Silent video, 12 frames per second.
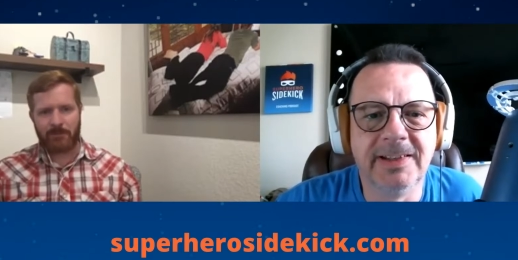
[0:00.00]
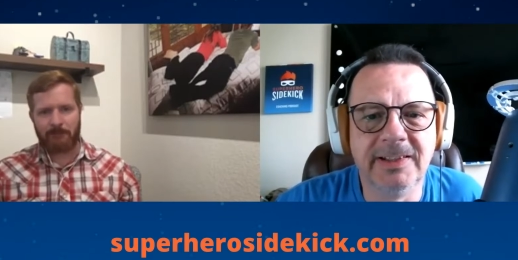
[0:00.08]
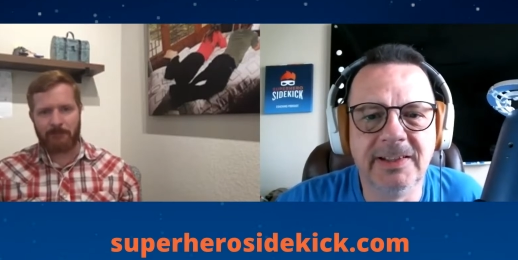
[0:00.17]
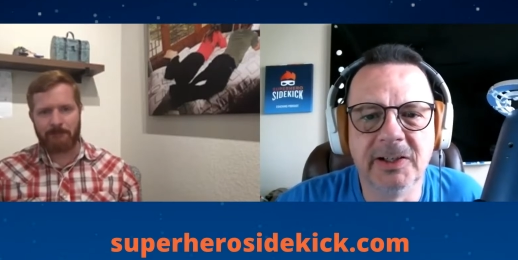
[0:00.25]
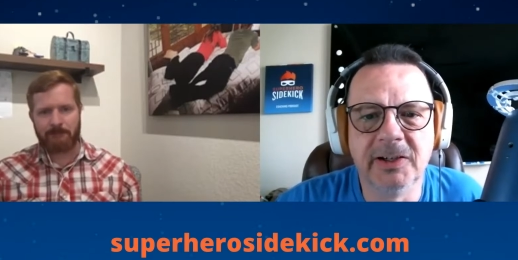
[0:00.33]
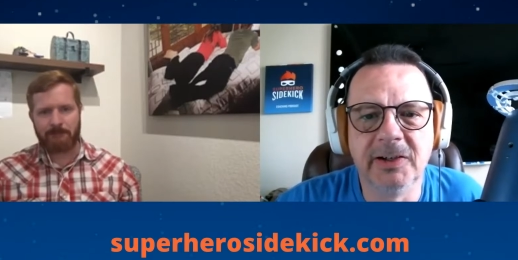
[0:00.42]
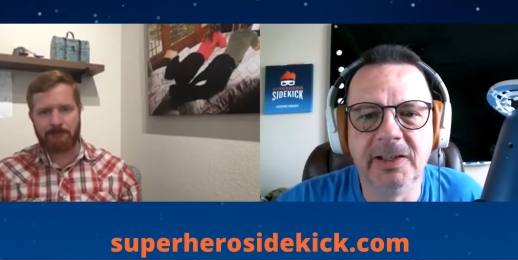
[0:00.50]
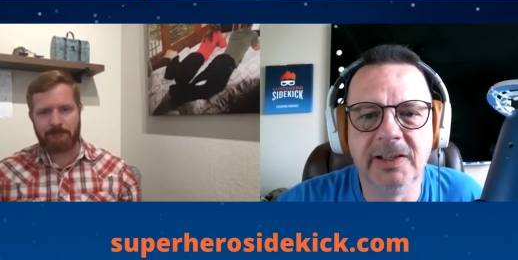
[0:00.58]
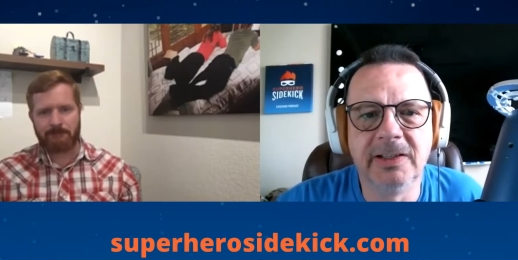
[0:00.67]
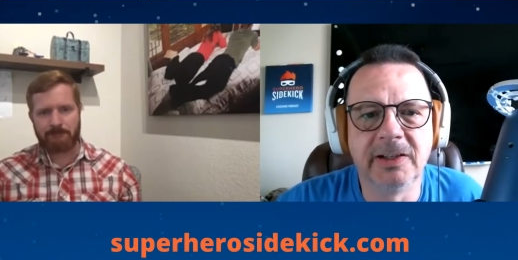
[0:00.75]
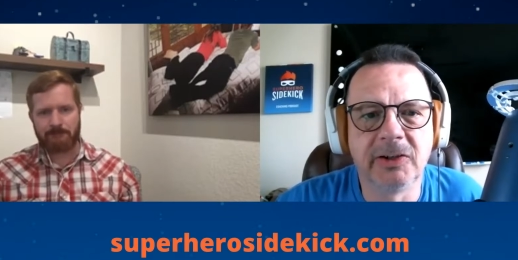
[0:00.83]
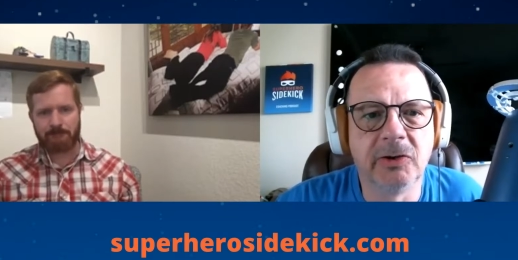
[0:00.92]
Speaker 1: you know
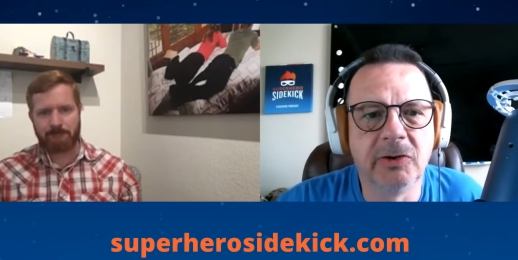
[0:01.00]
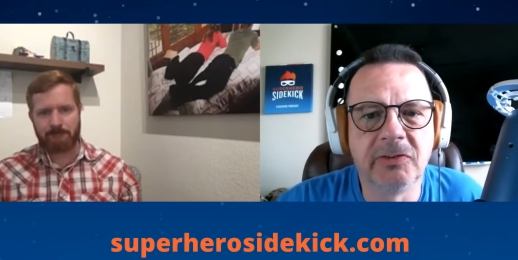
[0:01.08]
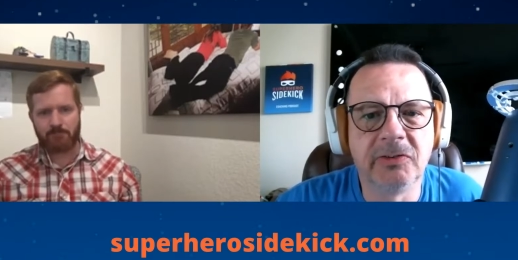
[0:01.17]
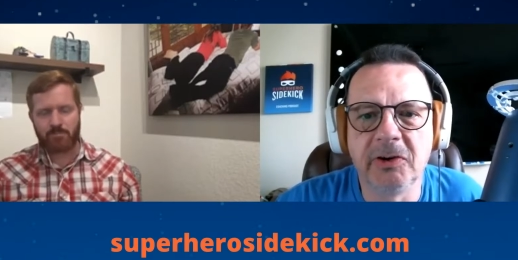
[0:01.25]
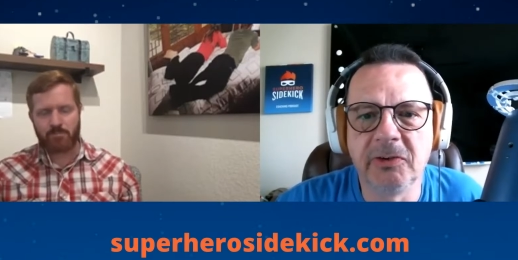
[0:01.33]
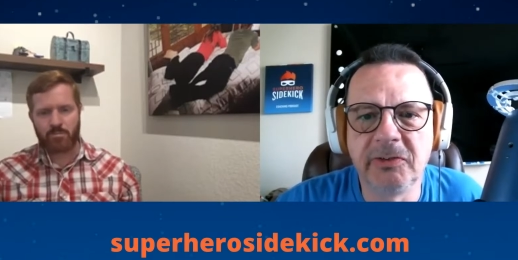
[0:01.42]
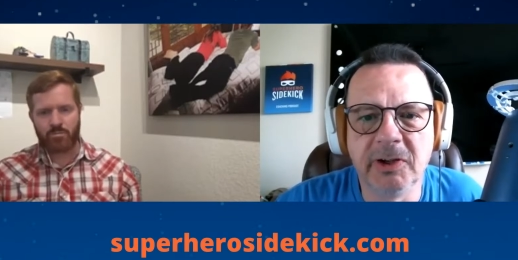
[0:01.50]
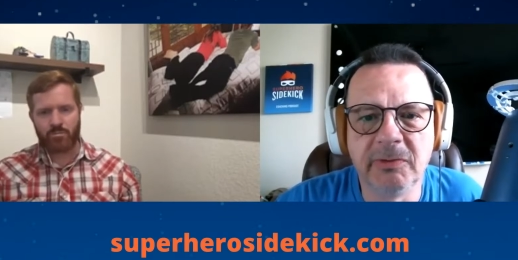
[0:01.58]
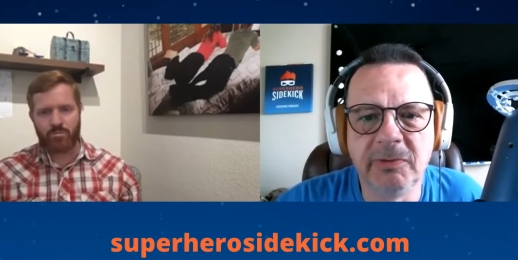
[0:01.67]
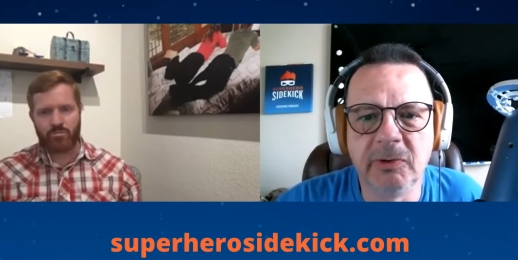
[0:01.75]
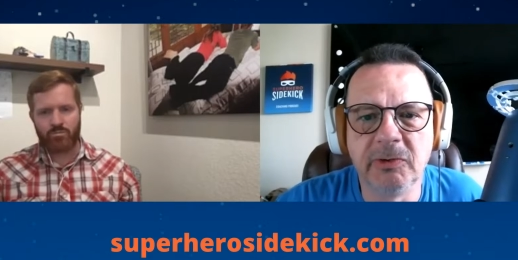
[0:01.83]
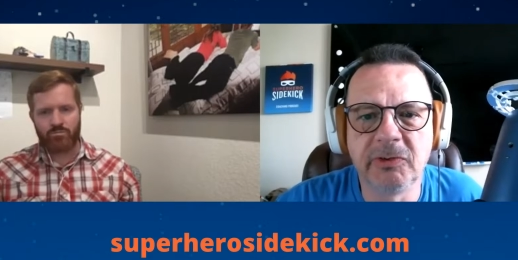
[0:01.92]
encouraged on our cell
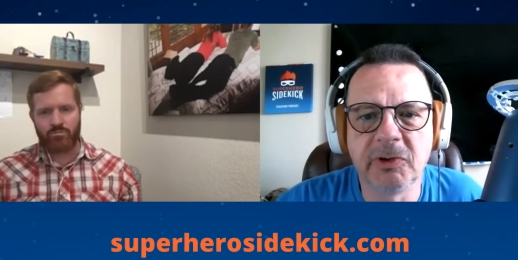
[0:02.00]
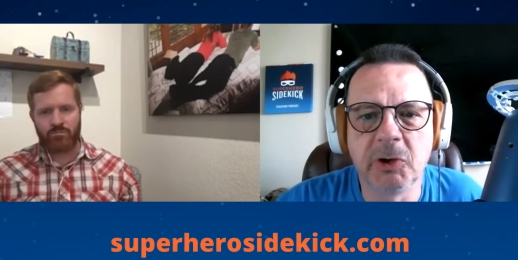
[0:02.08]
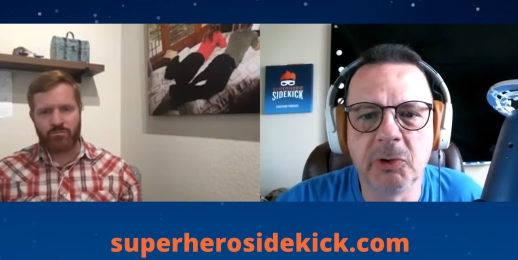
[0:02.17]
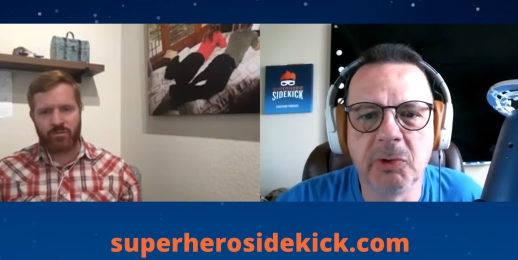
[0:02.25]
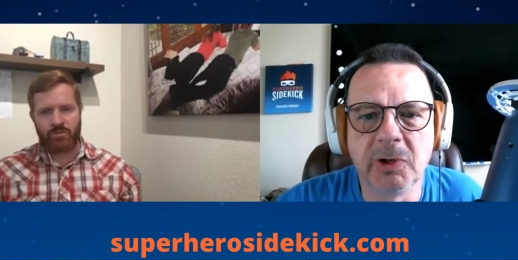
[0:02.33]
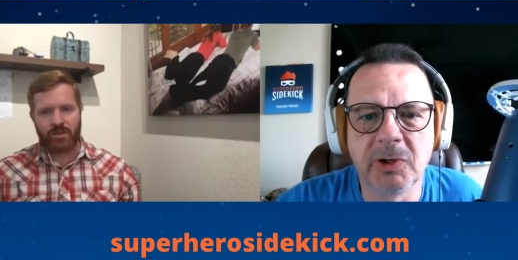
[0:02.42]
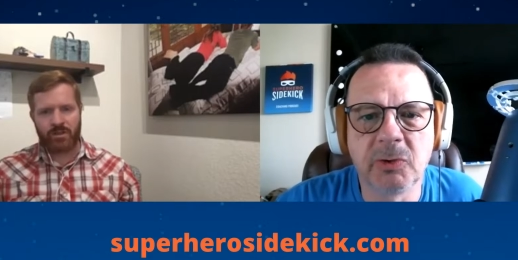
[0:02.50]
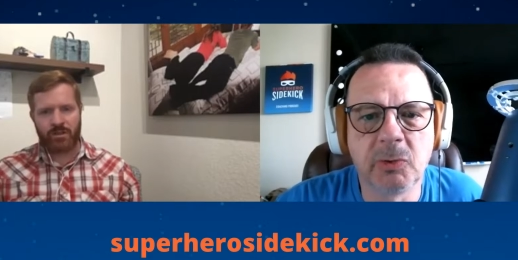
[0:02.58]
phone just to go to a